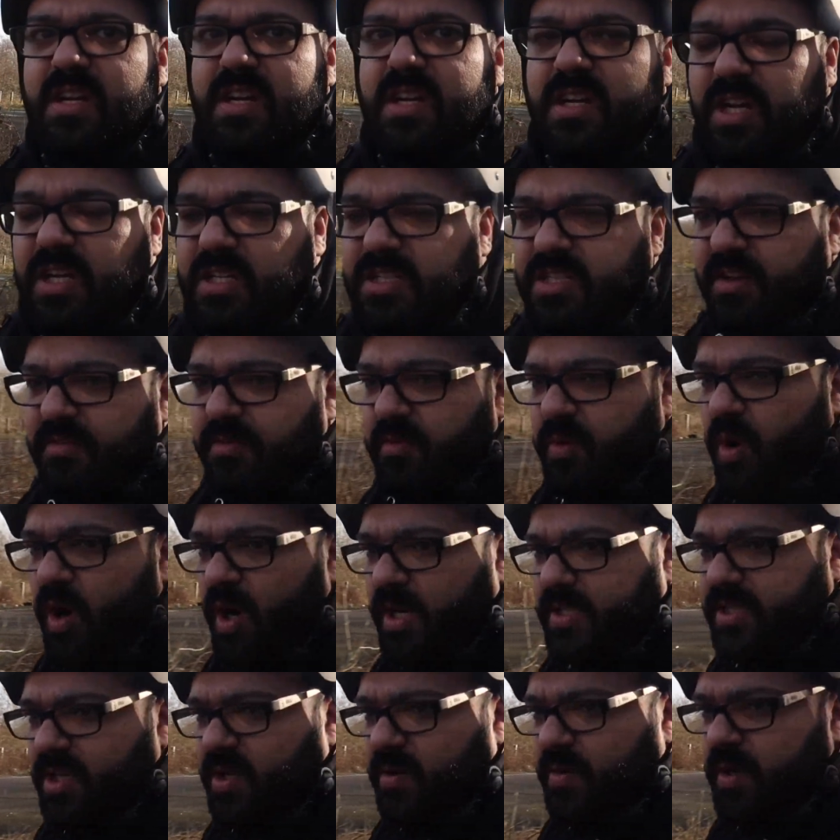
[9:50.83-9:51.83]
Because
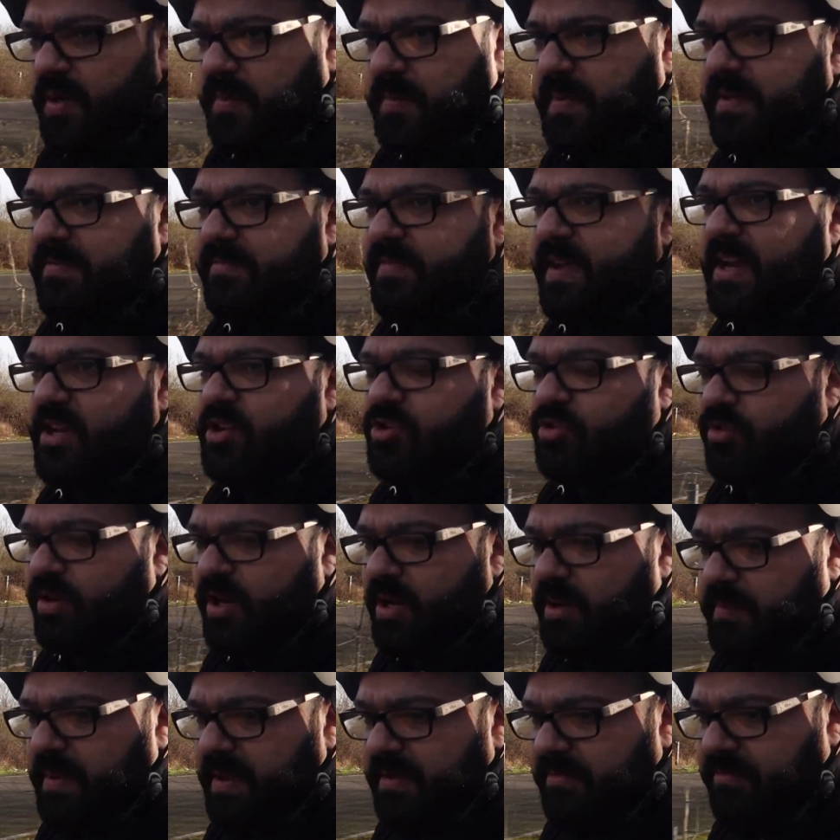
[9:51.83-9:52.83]
otherwise I would have been
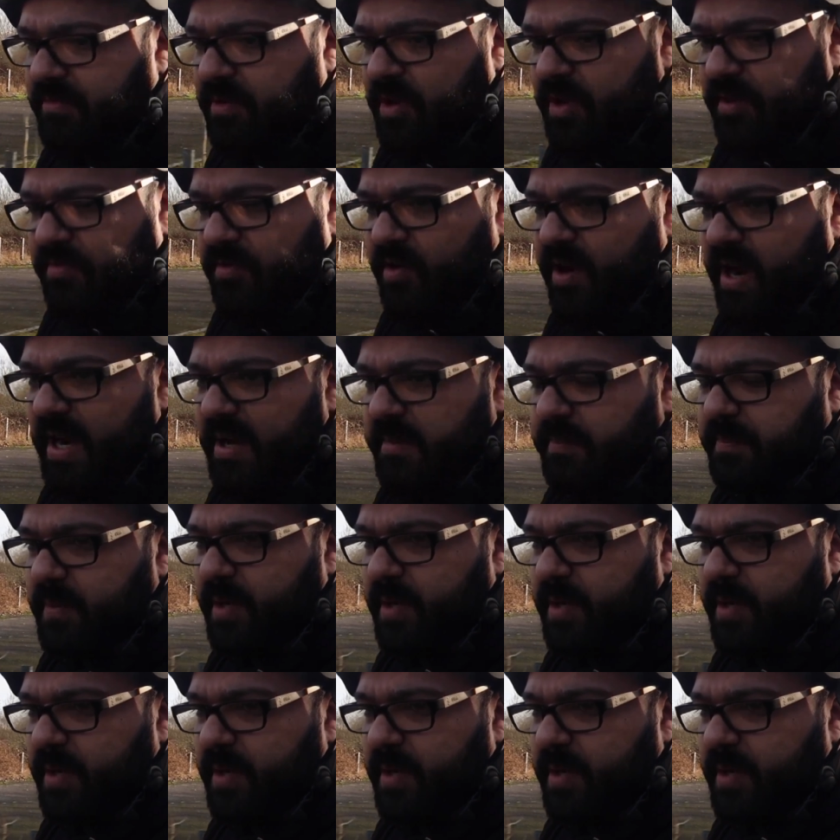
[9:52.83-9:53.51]
venturing a bit further out,